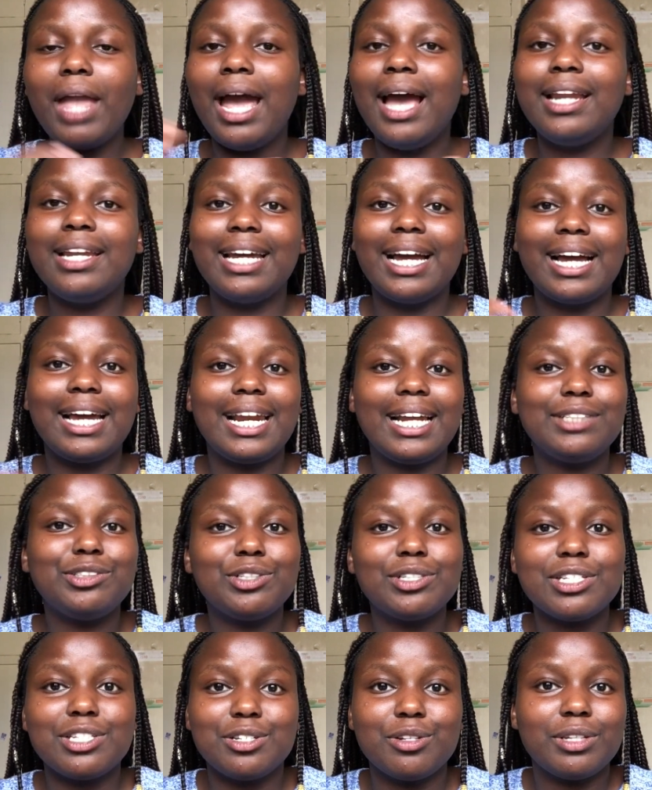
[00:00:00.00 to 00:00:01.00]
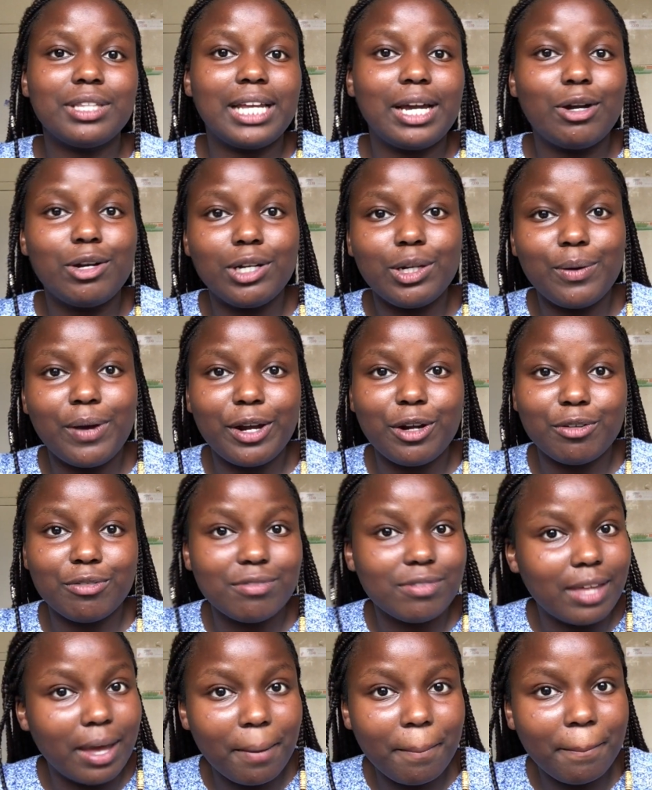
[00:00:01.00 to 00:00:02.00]
Undergraduate is not the only one
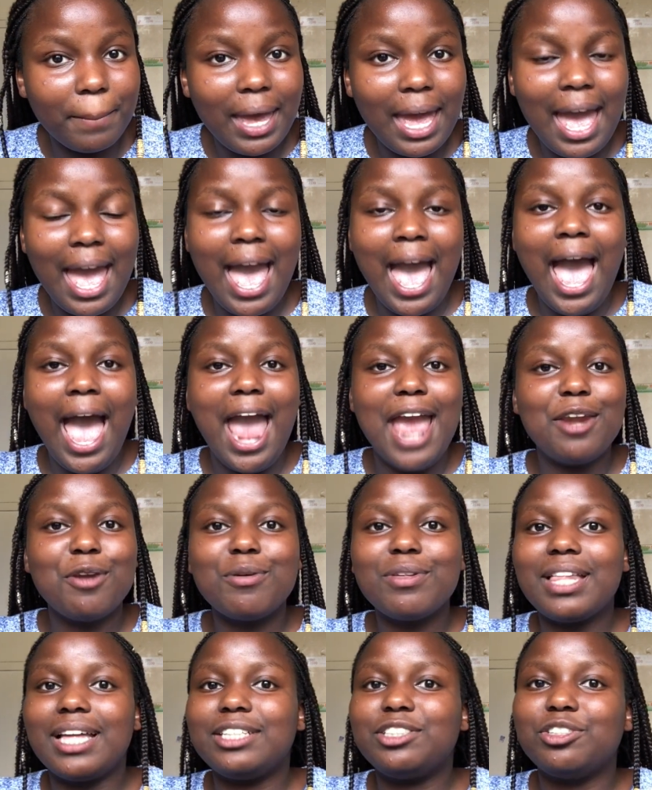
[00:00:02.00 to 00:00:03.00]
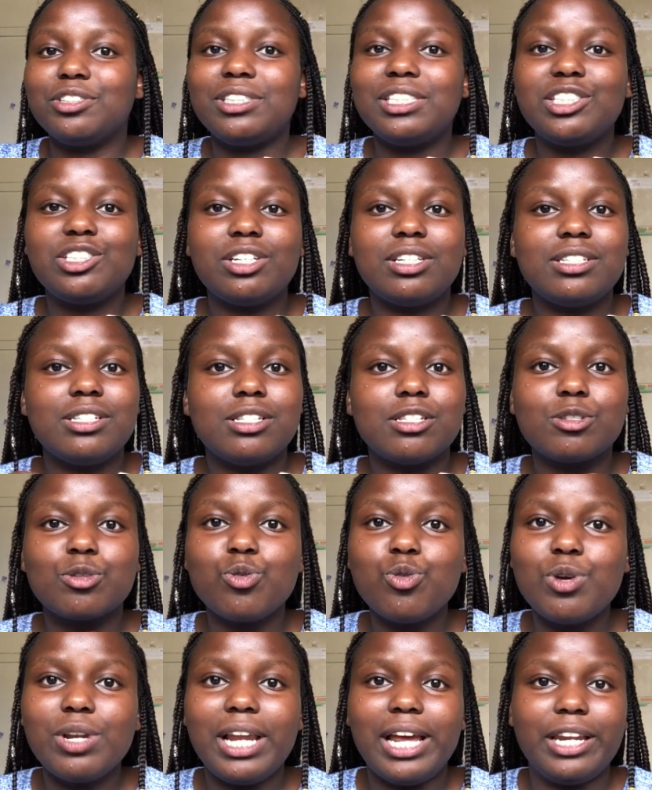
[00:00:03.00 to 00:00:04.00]
of them. I know that your teachers in
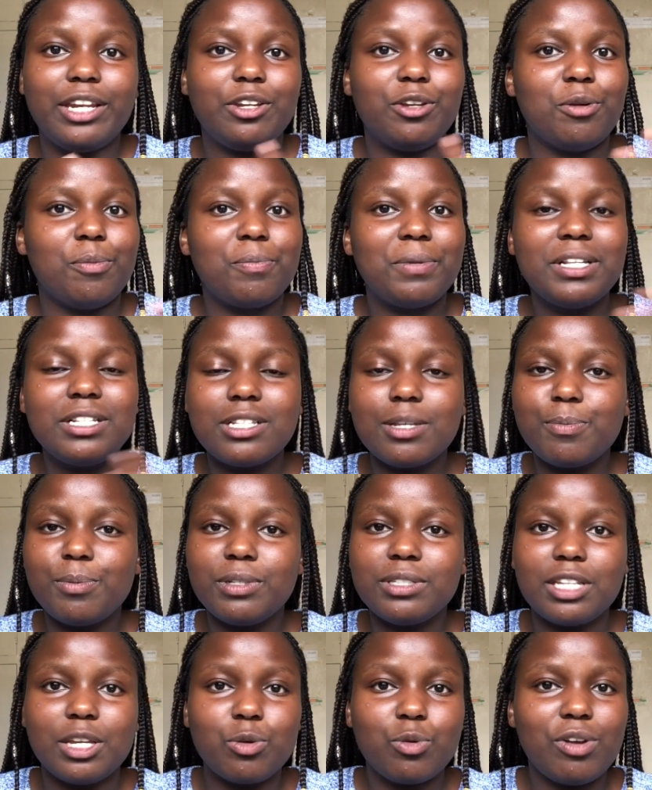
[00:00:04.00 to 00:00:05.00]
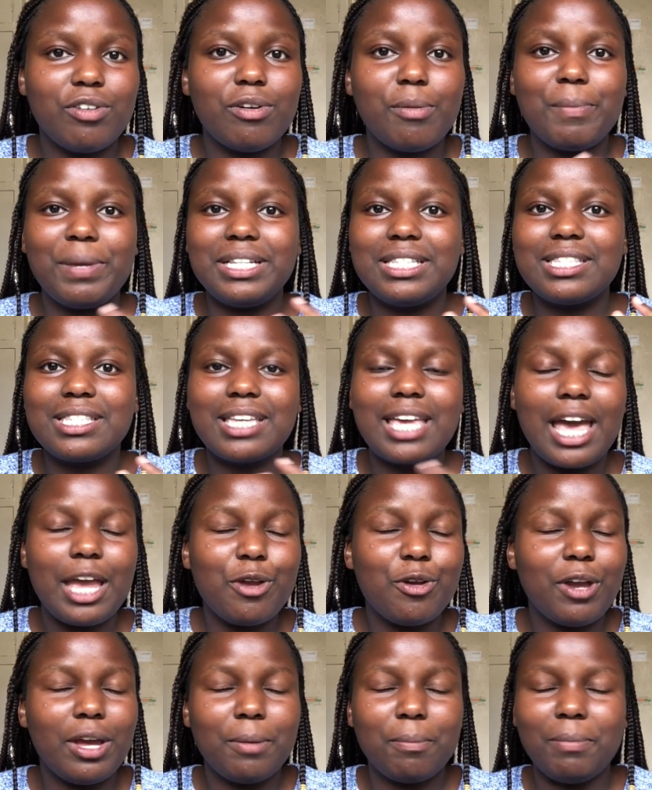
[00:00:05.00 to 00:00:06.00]
school and your principals and whoever might scare
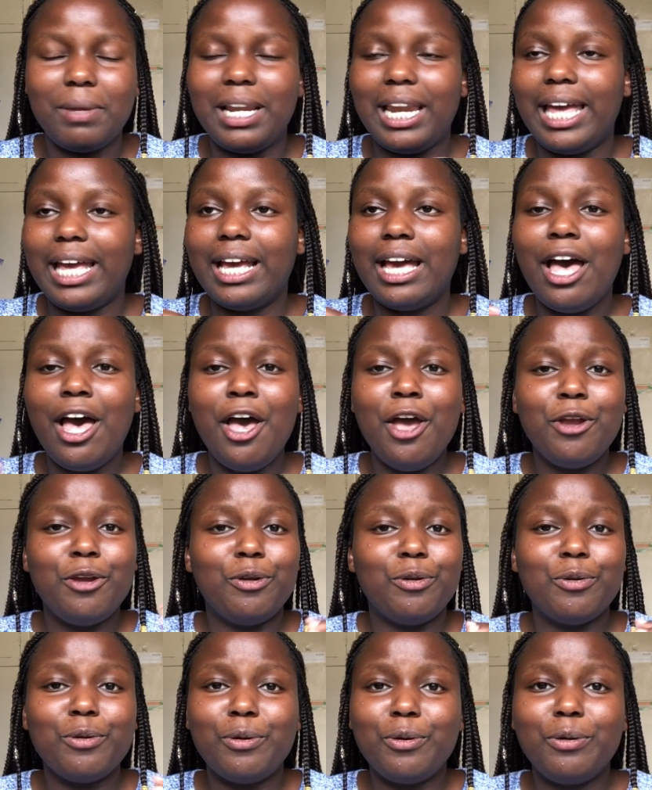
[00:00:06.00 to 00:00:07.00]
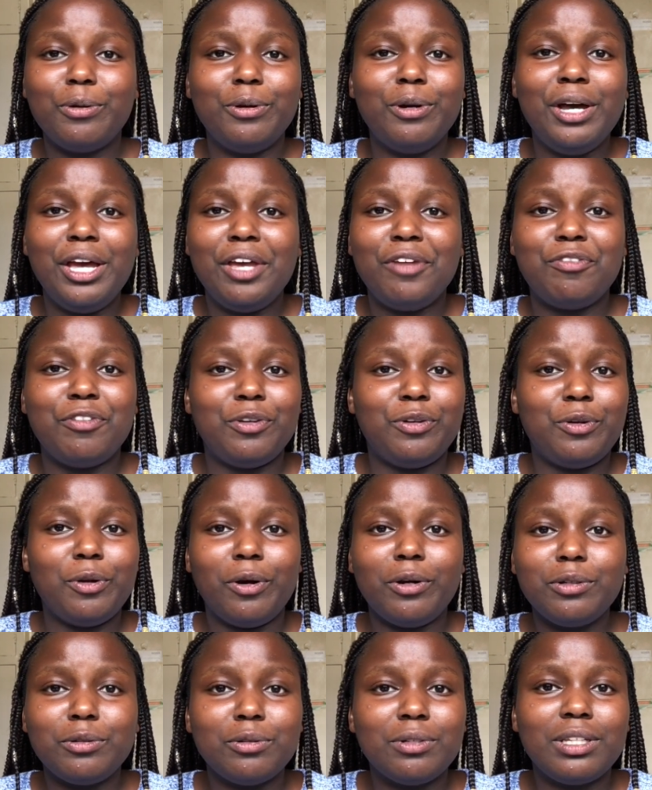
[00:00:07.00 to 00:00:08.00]
you and be like, you know, if you
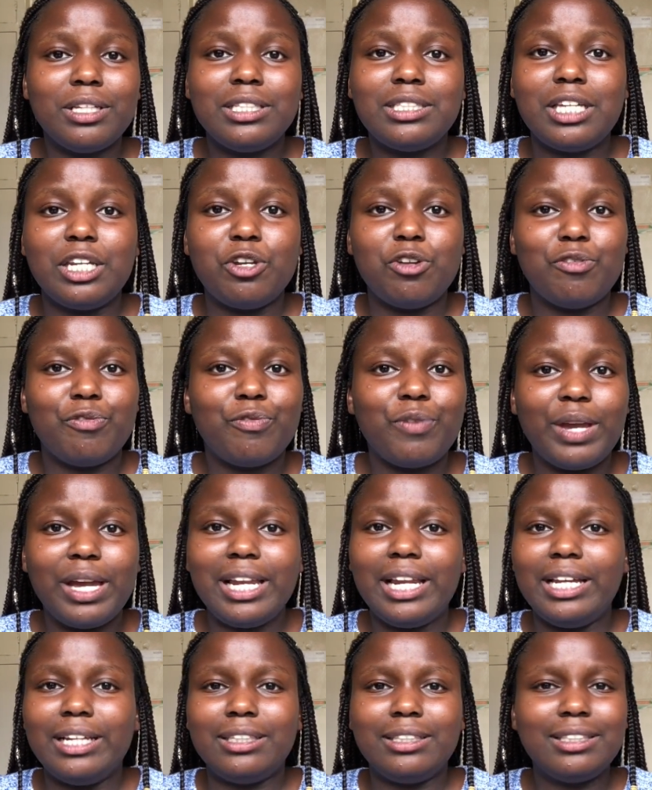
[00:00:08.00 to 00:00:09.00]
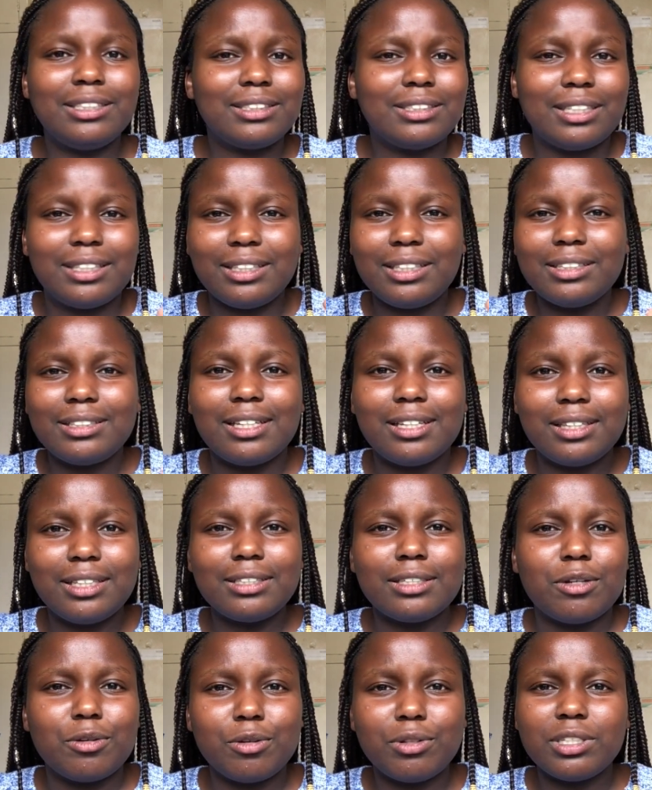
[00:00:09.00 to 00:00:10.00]
don't do this and you fail and this and this and this
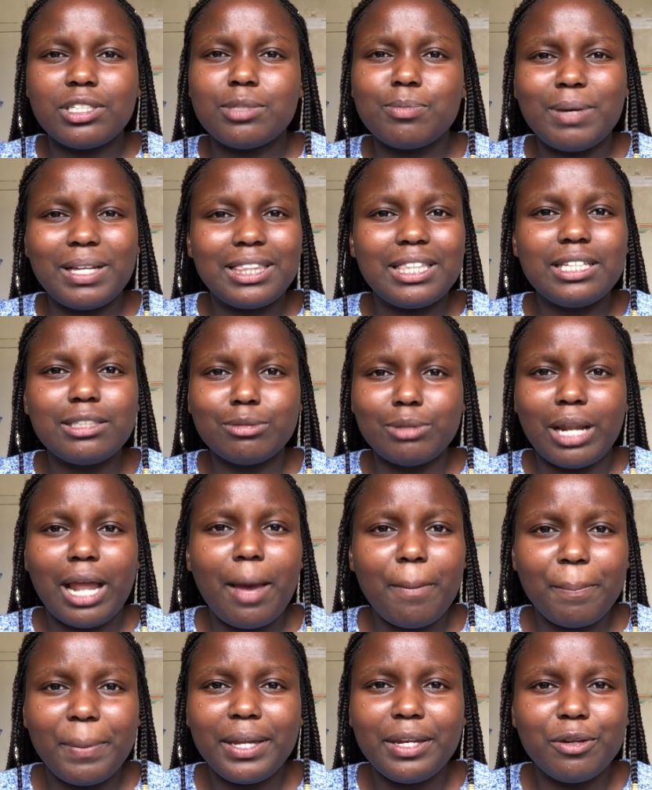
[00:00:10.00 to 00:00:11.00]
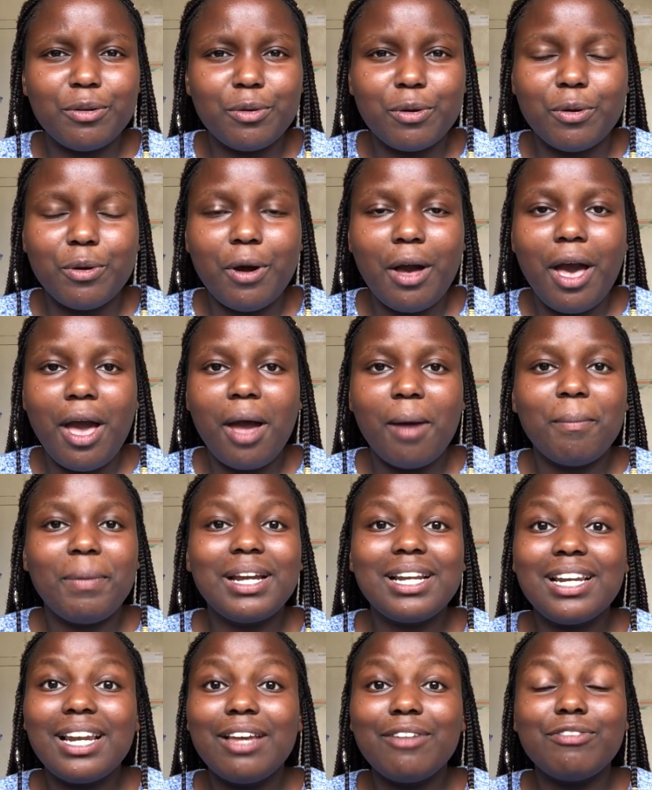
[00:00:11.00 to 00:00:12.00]
and all these bad things will happen, you know.
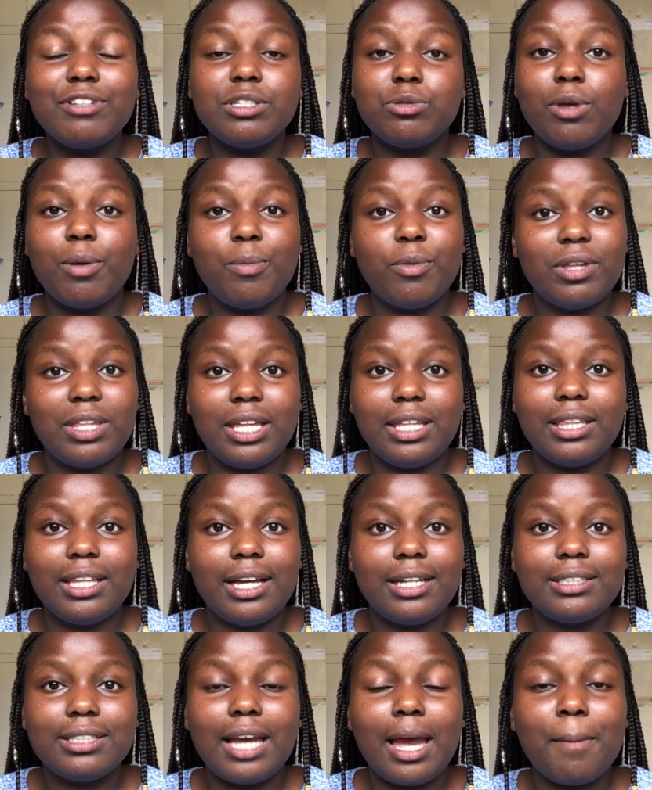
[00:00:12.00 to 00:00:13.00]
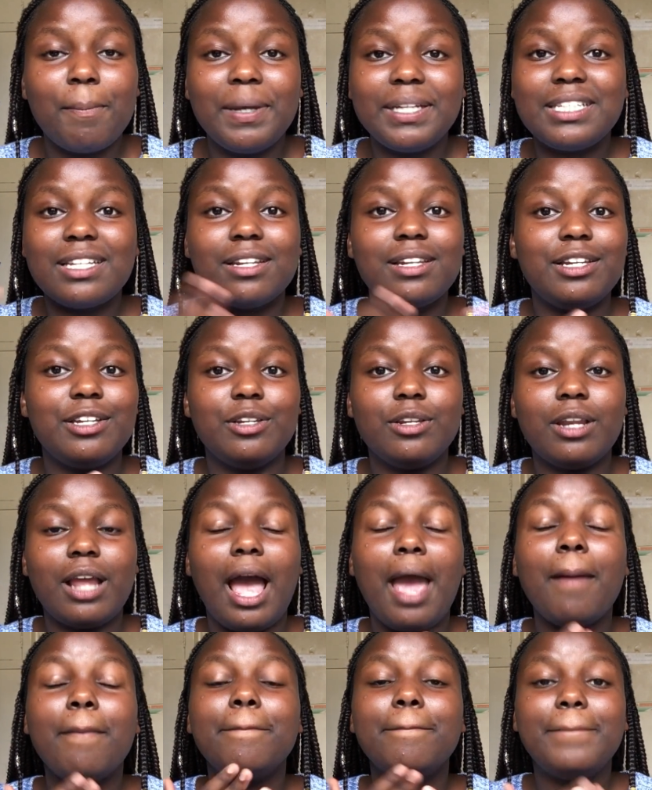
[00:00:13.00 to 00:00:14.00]
But life is way more than that. I
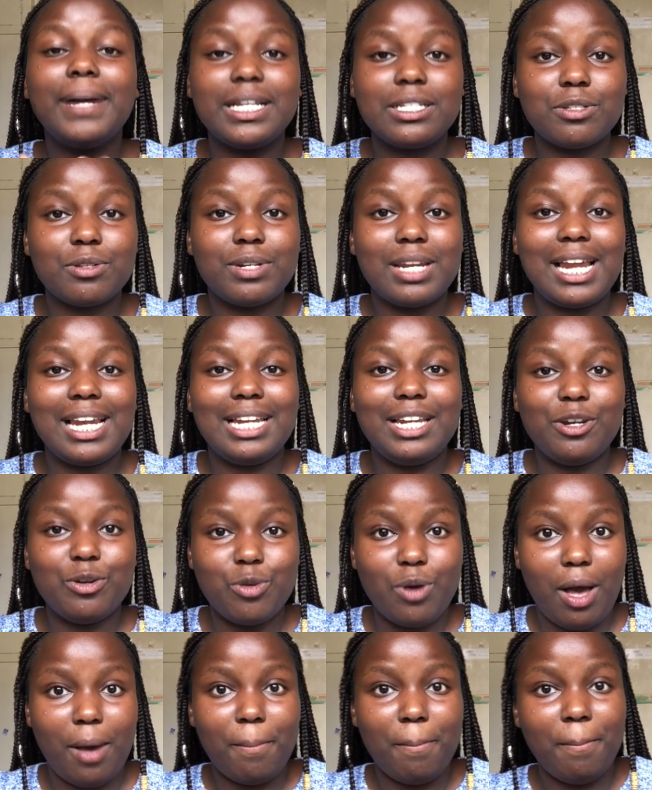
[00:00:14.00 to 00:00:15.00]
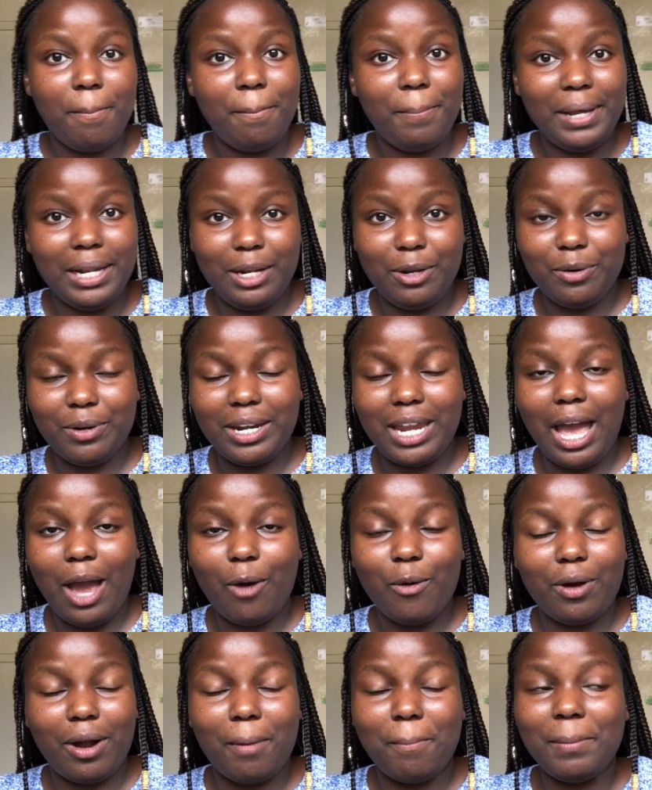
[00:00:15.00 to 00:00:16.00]
personally know a billionaire
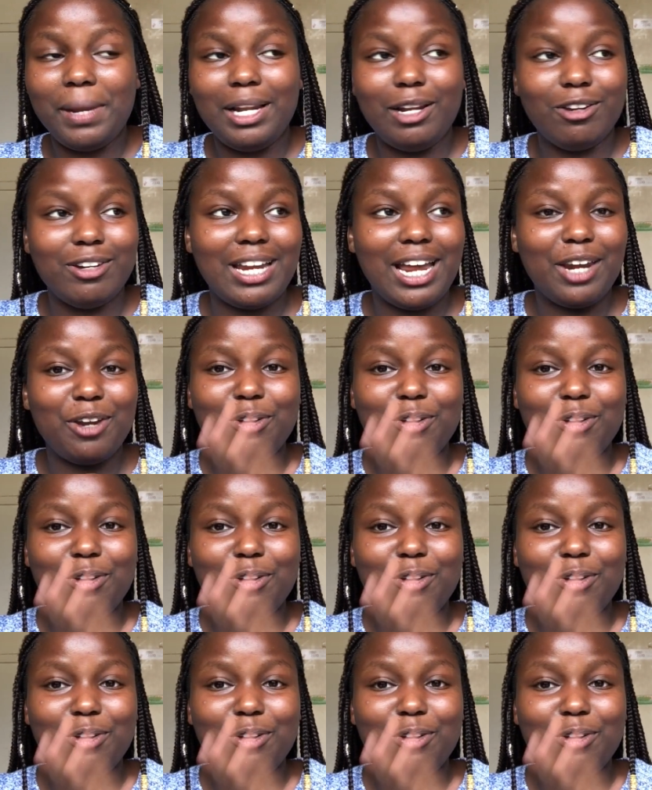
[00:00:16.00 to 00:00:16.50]
or a millionaire.